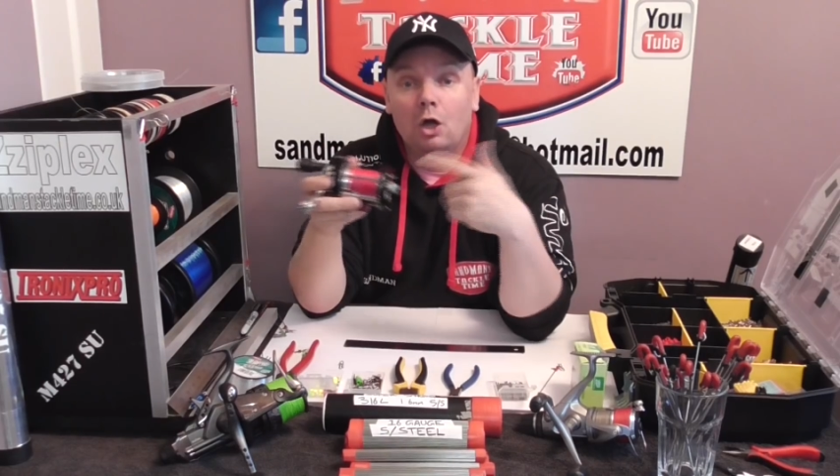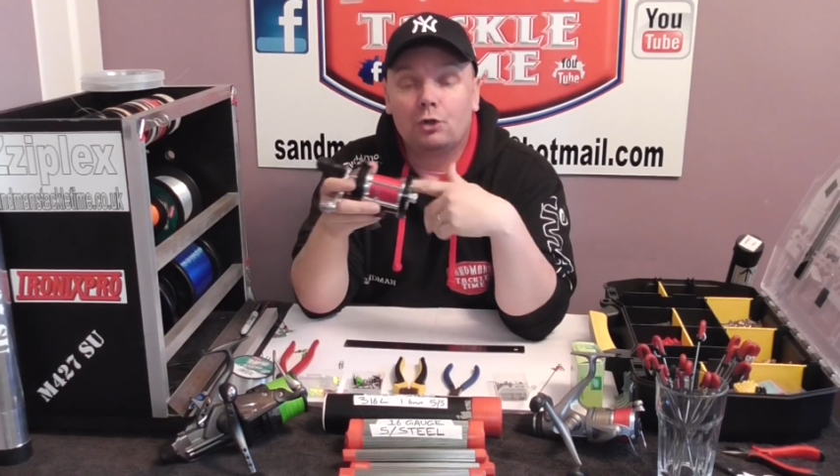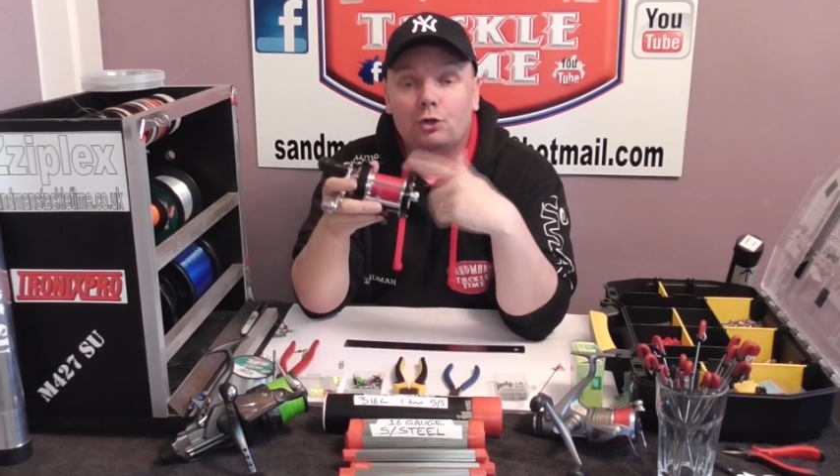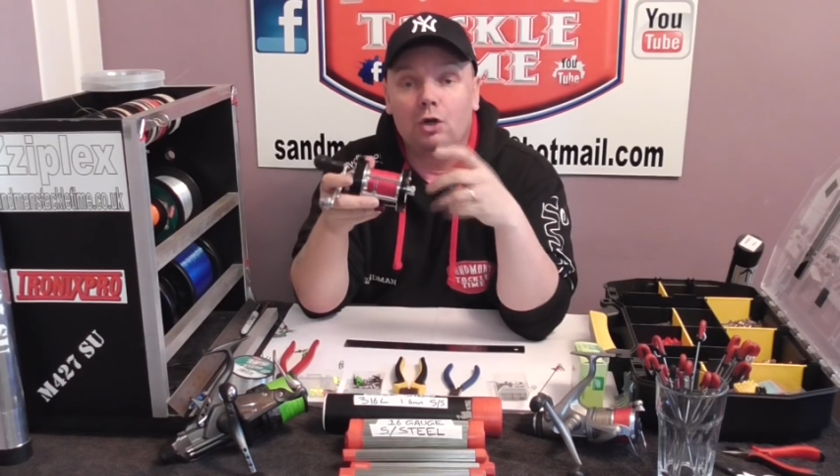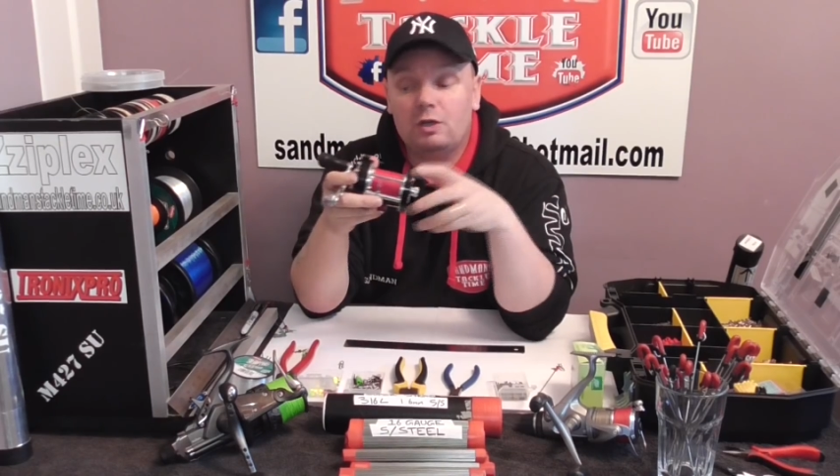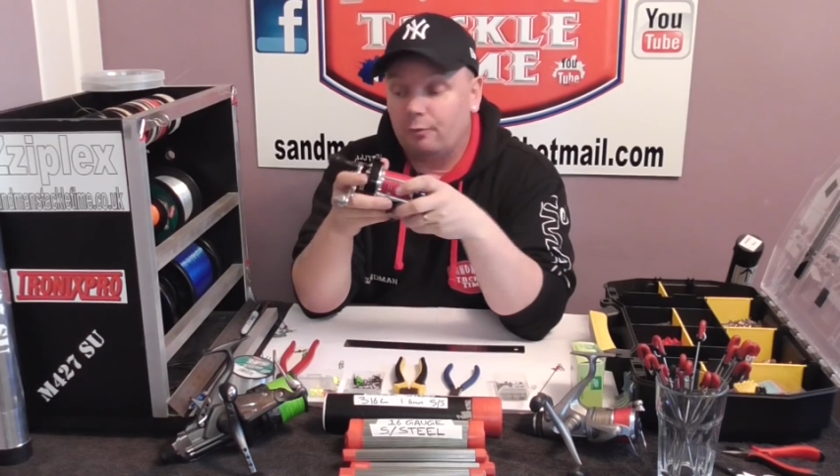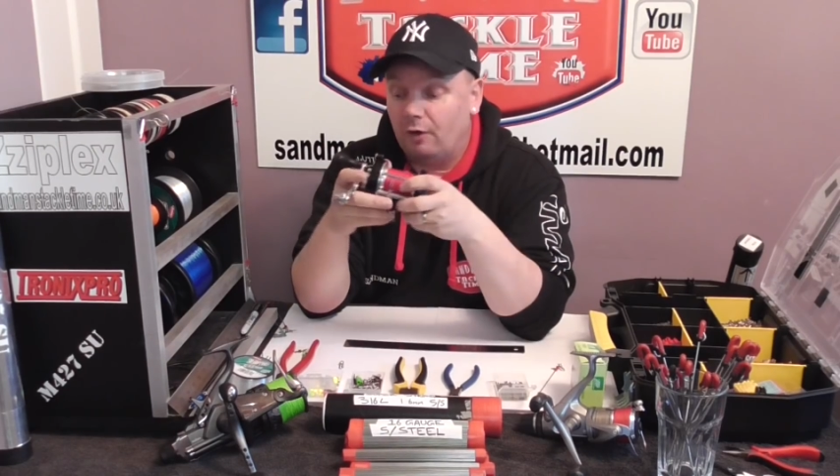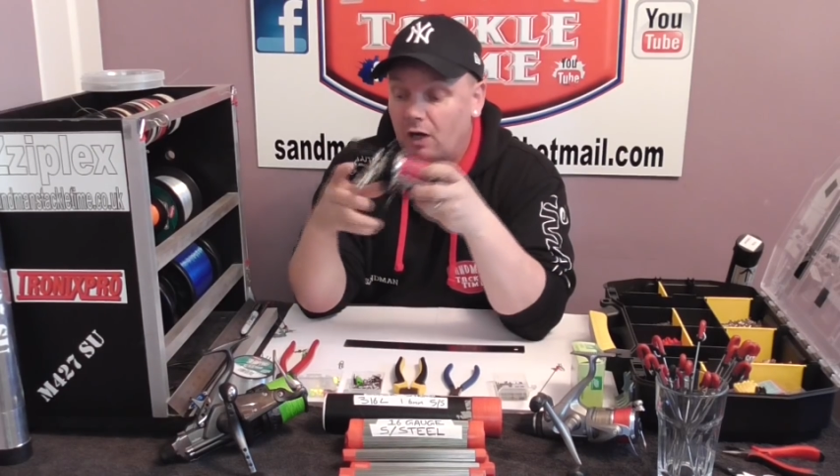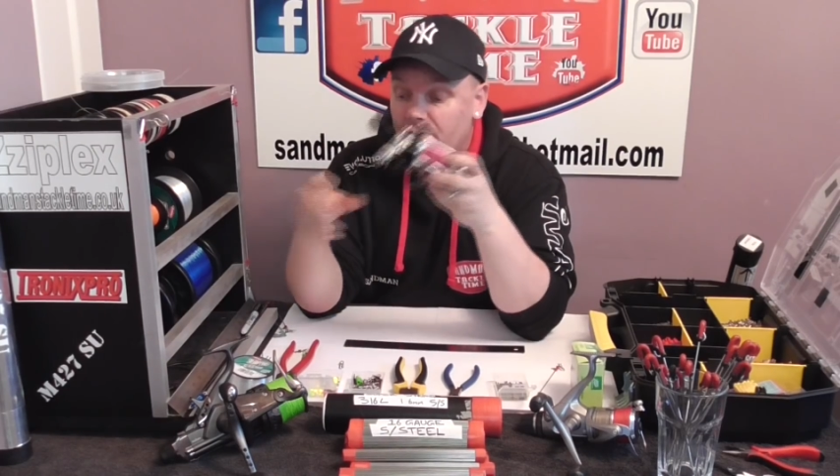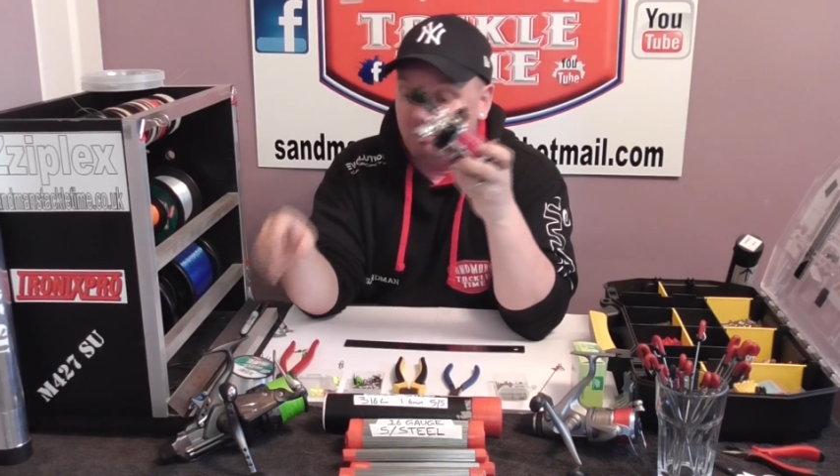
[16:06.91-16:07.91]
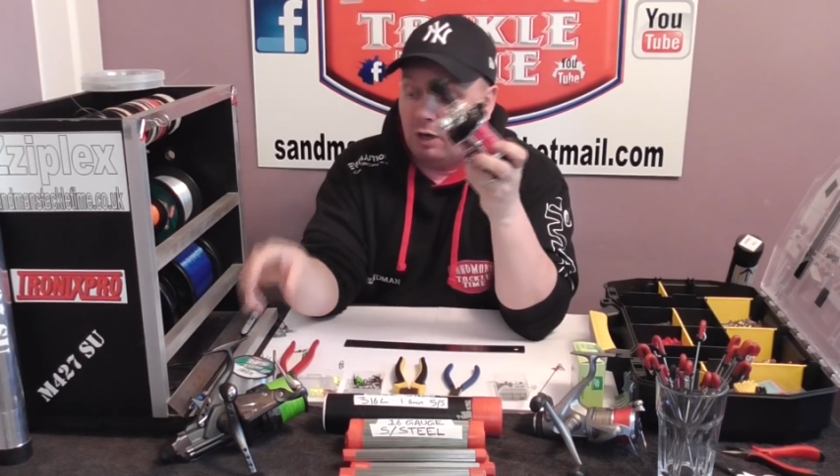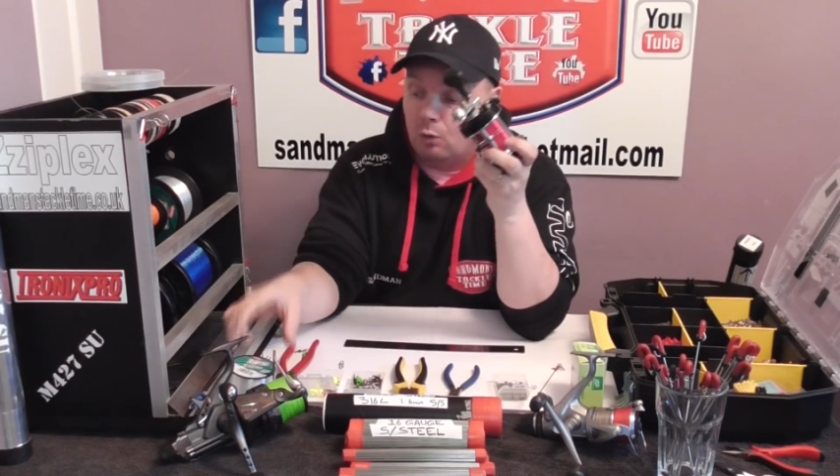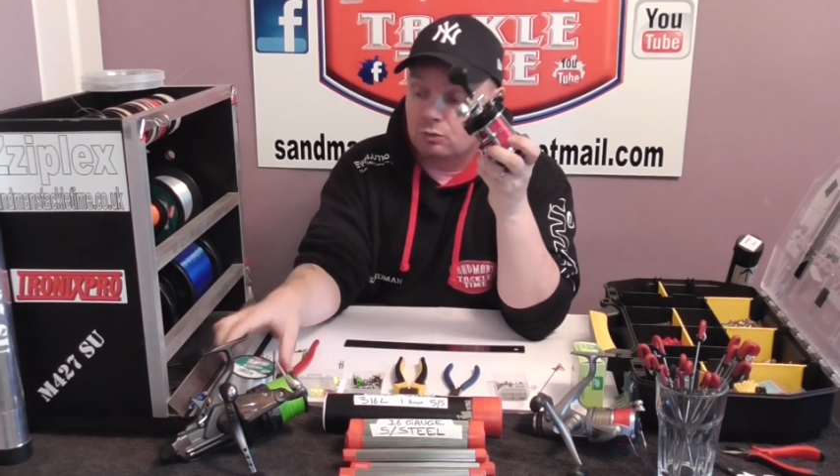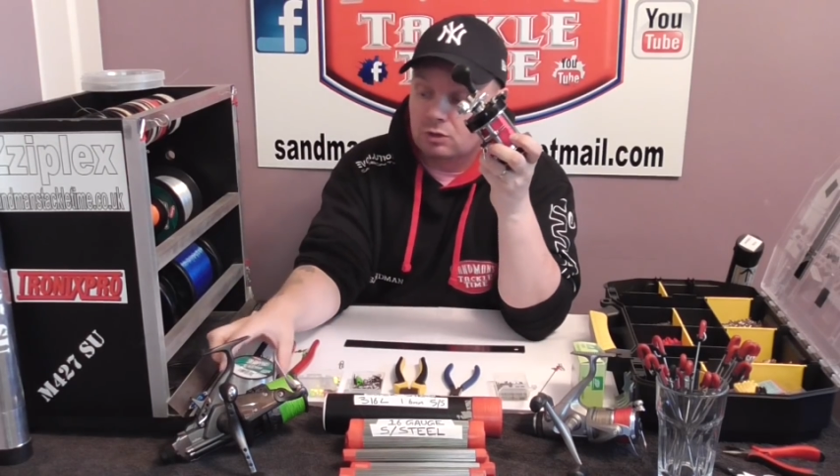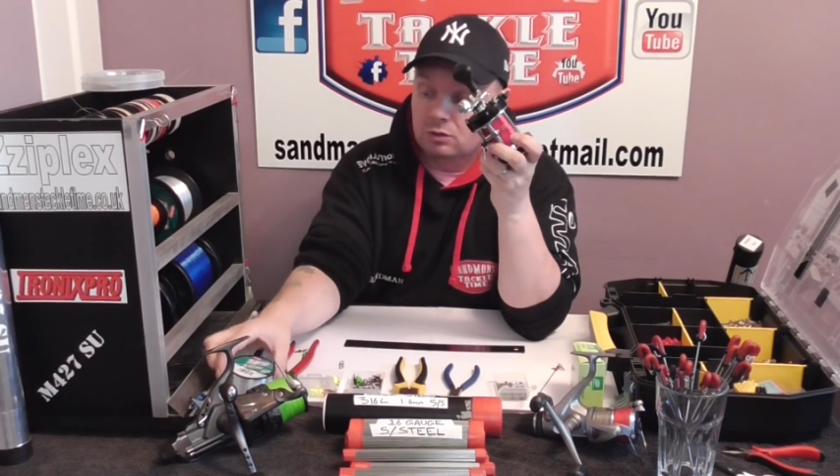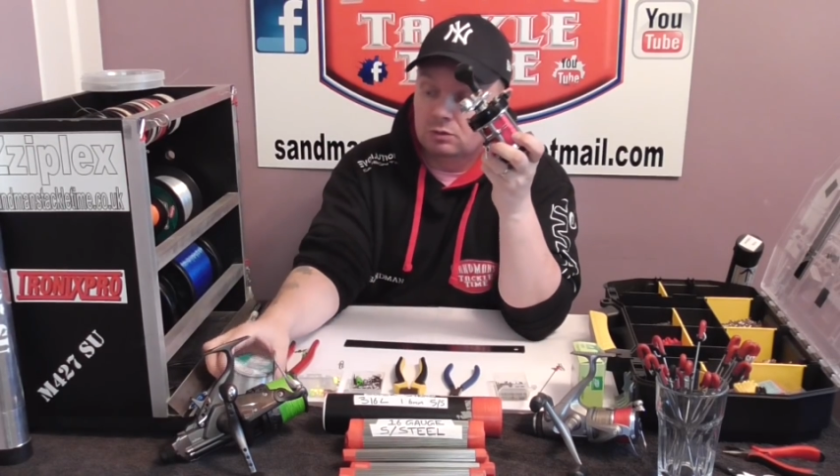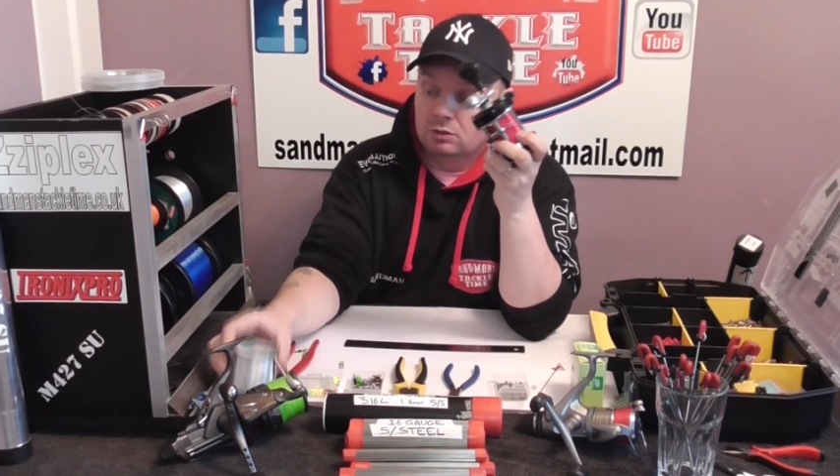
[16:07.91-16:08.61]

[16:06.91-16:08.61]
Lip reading: £35